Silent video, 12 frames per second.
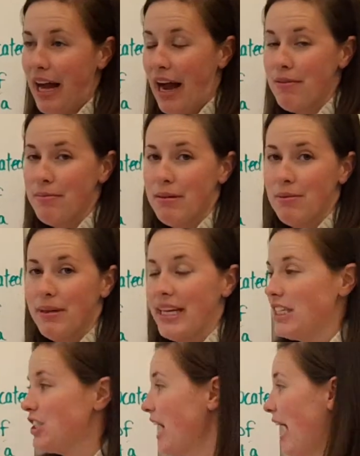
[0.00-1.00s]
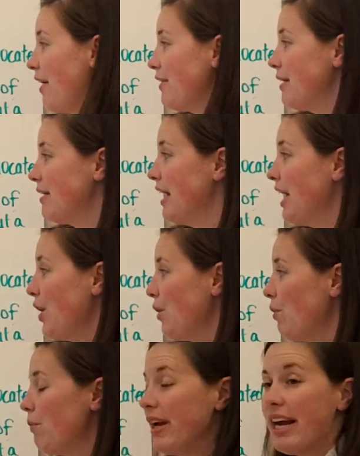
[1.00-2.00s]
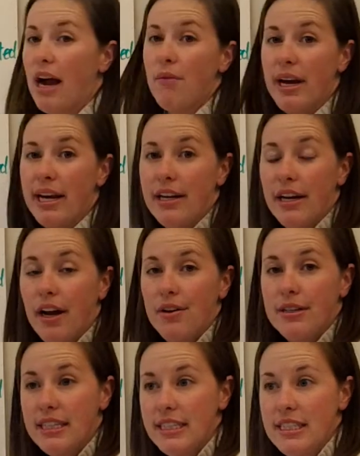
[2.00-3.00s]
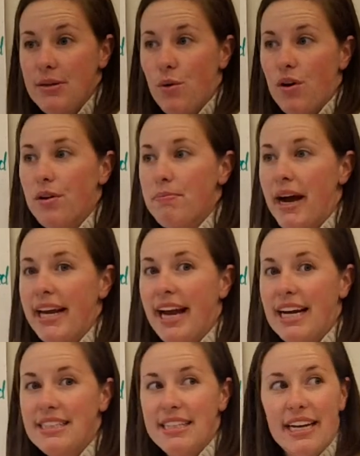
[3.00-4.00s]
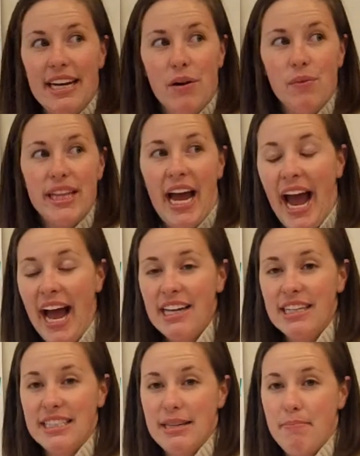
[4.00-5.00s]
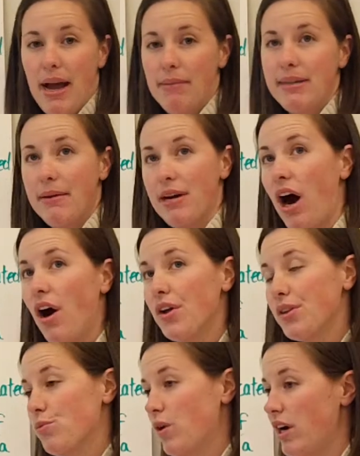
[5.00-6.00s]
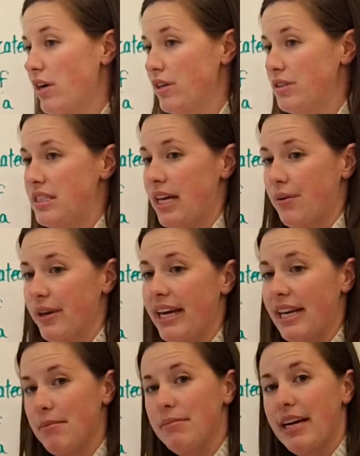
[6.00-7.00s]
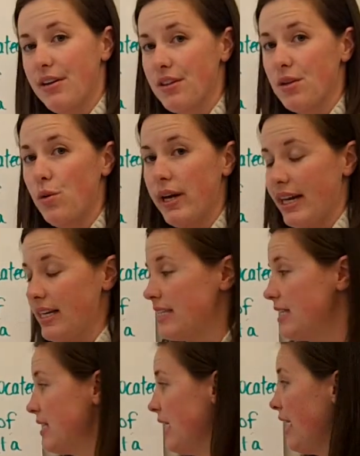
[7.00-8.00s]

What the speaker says: I remember being a child, and when we got ready to go to Disney World, my dad sat down with an atlas and mapped out all the roads that'll get him there the quickest.